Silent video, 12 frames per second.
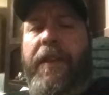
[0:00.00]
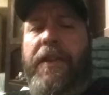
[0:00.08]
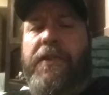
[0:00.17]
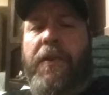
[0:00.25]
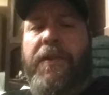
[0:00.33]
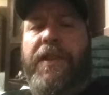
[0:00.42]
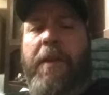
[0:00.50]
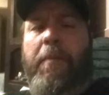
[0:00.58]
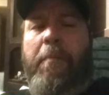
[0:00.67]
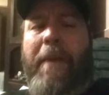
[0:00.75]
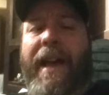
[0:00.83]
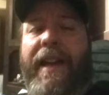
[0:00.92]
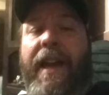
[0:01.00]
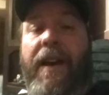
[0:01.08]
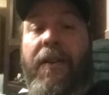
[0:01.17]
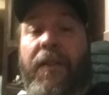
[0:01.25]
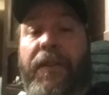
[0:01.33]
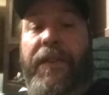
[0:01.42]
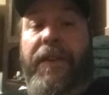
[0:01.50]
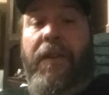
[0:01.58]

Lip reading: that it starts coming back out,